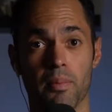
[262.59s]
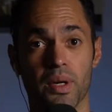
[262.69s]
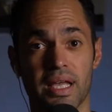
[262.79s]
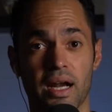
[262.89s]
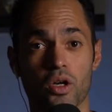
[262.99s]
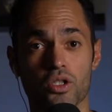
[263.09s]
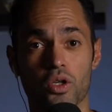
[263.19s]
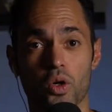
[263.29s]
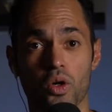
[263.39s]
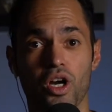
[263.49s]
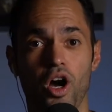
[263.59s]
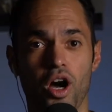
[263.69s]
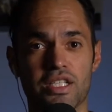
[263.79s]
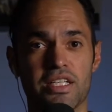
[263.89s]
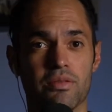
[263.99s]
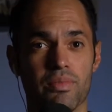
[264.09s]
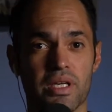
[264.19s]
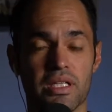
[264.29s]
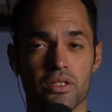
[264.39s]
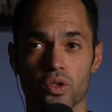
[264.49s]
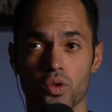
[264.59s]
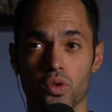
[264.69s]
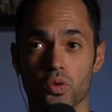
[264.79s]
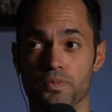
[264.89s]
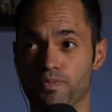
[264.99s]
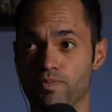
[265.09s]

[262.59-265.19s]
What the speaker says: But that also causes me to